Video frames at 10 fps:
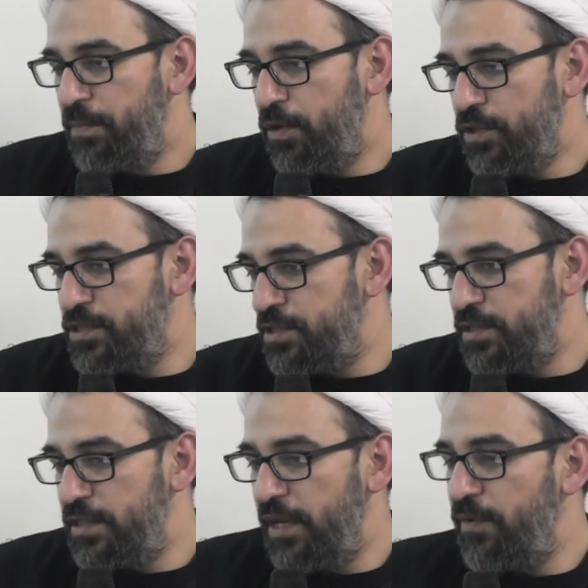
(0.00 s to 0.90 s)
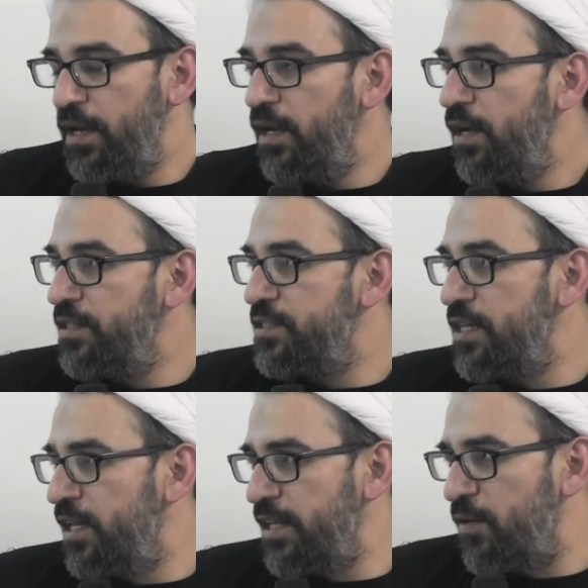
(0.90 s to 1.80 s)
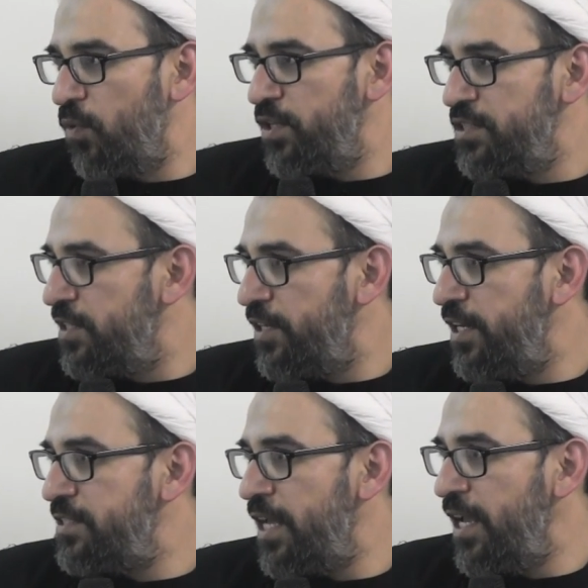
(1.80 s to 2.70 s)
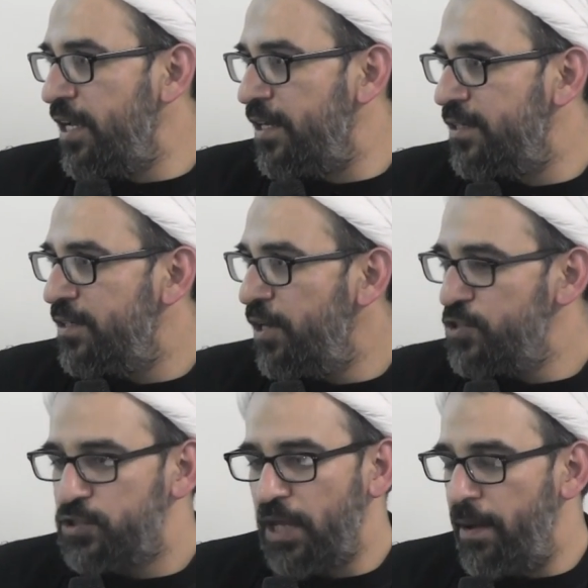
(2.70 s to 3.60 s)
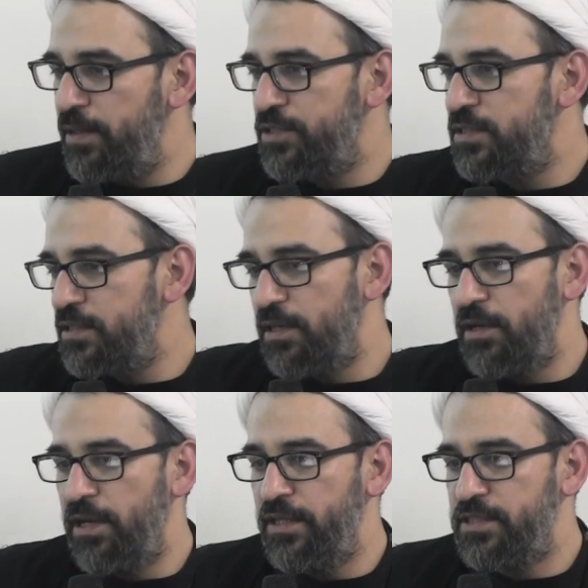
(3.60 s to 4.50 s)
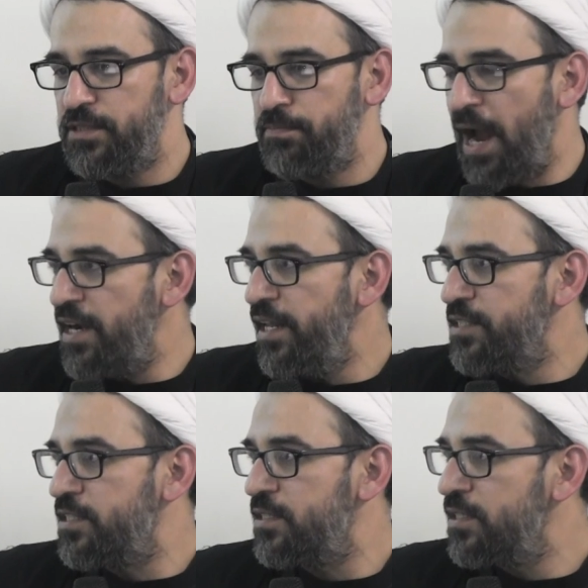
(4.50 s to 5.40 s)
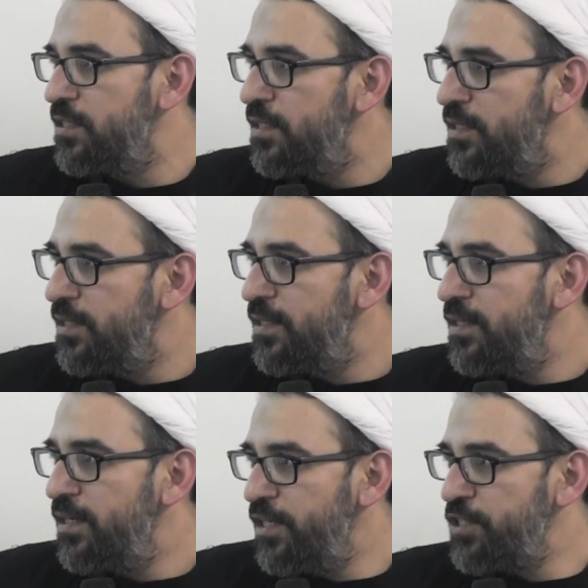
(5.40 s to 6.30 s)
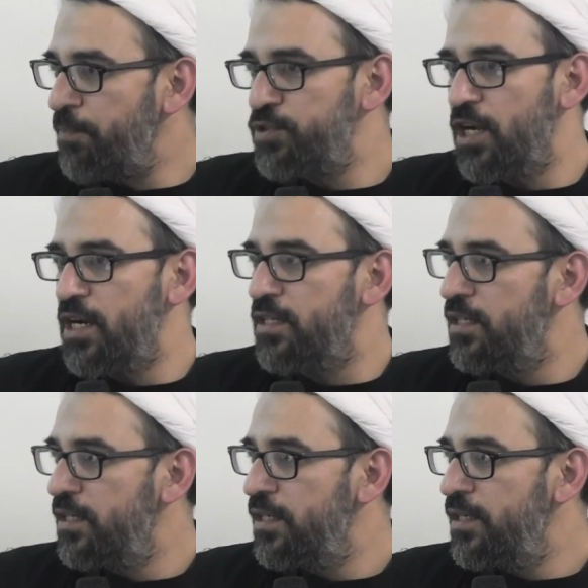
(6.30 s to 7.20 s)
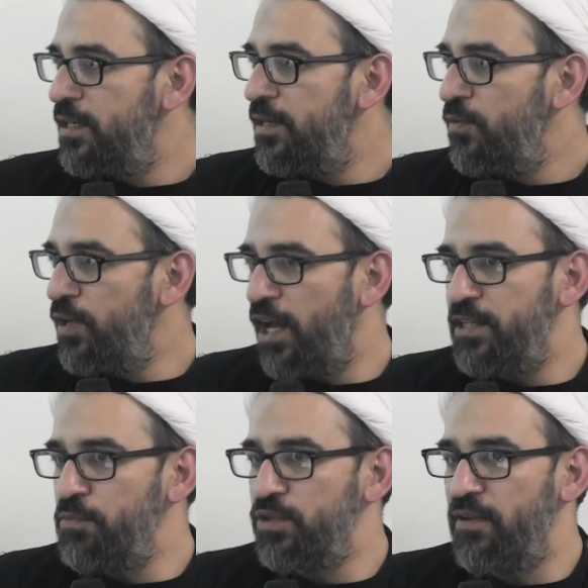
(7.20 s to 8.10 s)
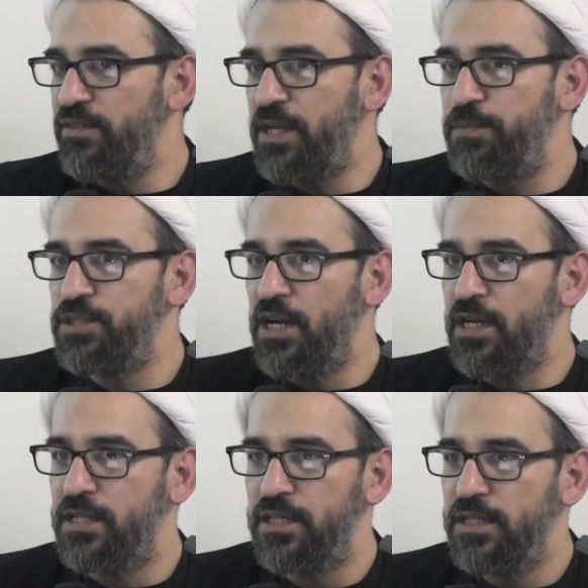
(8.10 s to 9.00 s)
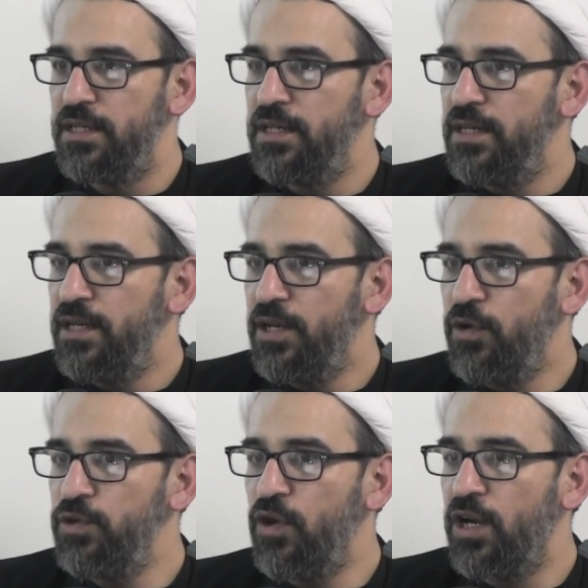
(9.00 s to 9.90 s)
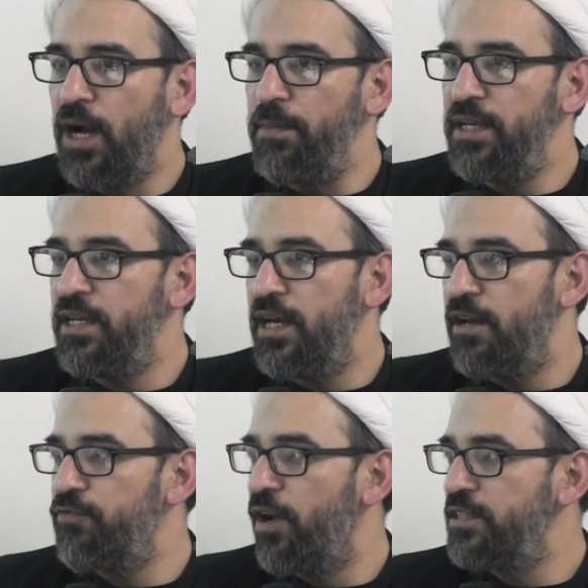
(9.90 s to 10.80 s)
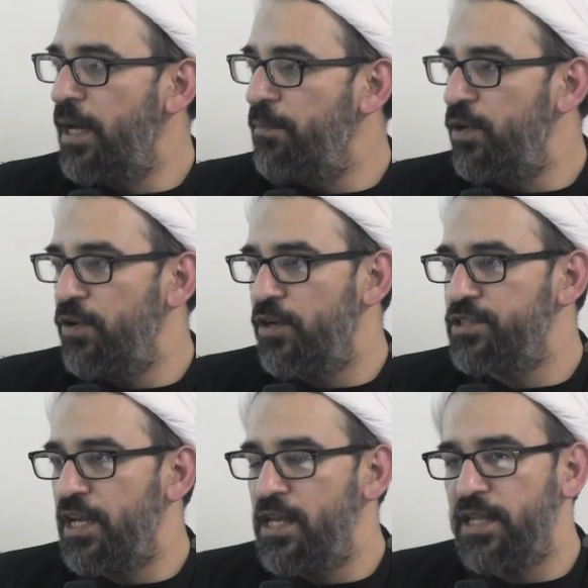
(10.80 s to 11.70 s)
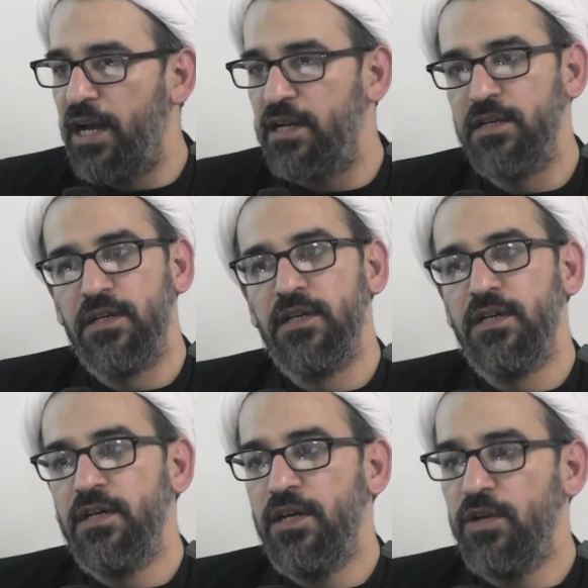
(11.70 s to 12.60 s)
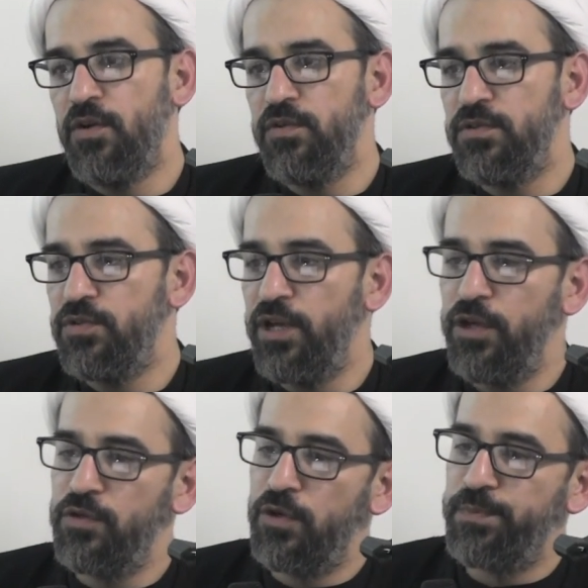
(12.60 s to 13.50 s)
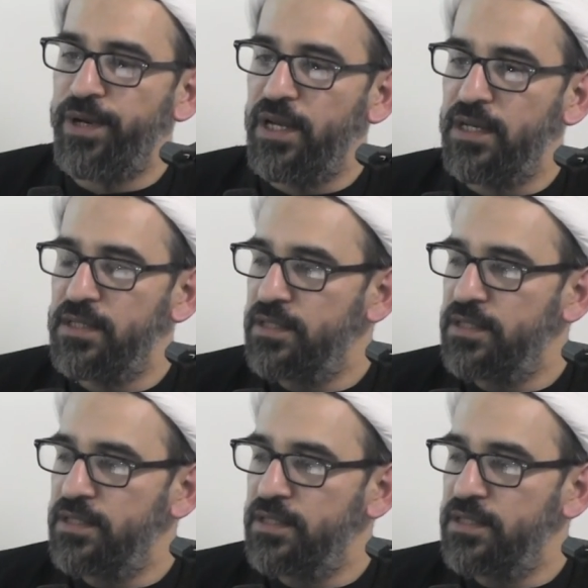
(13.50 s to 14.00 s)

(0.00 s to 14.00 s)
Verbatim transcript: Because they were concerned that what is he really saying? It's, uh, it's, uh, it's madness. It's absurd wilayat mutlaq is absurd. You know, you are coming here, for example, you are saying that, you know, today you don't pray.